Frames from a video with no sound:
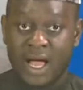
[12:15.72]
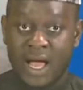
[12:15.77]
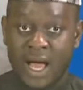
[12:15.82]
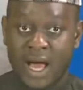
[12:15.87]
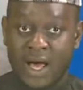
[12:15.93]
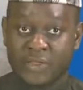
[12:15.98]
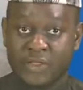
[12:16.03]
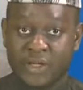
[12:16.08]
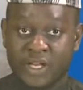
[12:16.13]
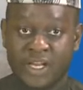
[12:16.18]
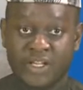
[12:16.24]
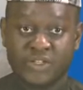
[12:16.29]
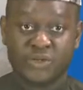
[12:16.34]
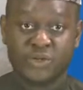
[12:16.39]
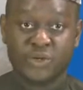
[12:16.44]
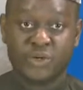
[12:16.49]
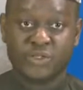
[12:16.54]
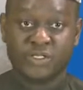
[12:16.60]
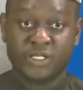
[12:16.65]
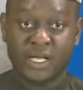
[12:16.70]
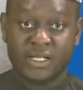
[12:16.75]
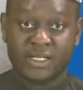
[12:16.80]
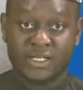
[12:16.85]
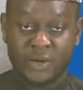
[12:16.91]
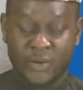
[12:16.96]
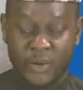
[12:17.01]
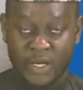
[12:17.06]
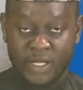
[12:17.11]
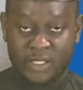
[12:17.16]
at their national
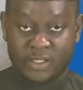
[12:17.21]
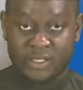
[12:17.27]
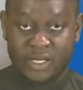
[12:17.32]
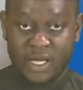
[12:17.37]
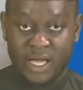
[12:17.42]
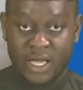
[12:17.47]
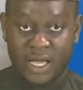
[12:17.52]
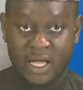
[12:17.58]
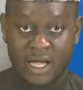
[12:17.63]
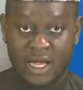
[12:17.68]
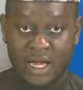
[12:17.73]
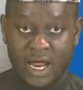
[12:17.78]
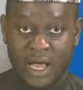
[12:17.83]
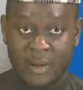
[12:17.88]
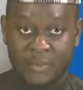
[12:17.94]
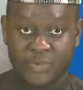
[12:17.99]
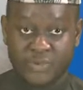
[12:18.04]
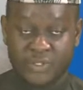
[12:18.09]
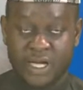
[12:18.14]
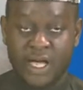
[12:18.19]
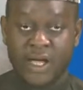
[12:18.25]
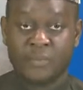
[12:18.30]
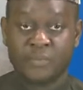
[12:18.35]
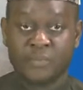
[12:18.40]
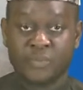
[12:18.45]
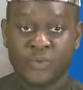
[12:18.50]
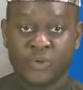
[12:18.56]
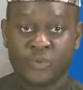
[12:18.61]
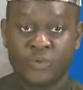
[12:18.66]
secretariat in Abuja.
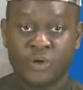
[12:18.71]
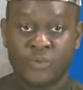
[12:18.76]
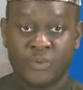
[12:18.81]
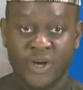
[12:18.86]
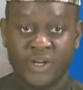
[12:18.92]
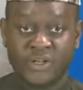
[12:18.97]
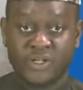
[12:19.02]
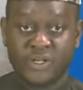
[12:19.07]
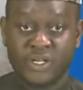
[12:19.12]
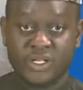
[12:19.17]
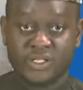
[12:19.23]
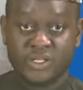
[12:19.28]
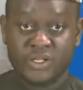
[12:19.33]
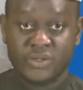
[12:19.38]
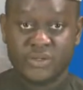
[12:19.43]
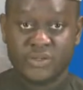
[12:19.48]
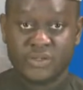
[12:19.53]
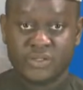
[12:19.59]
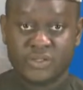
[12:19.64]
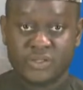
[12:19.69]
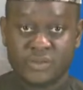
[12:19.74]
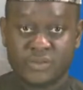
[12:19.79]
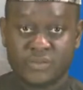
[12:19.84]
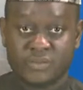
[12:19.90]
We bring you details.